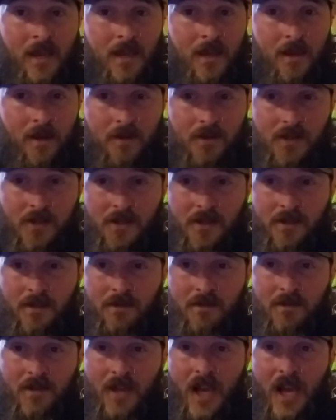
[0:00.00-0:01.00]
you know, just
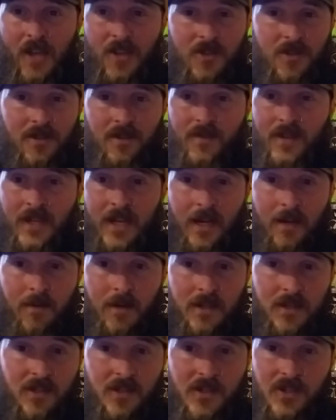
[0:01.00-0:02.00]
shoot a vid
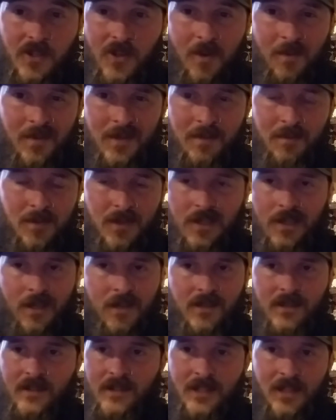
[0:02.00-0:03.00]
anyways. Just show him some
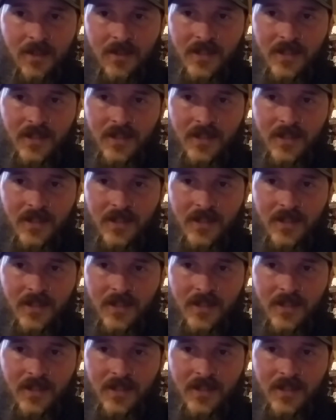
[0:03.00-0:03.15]
books, you know.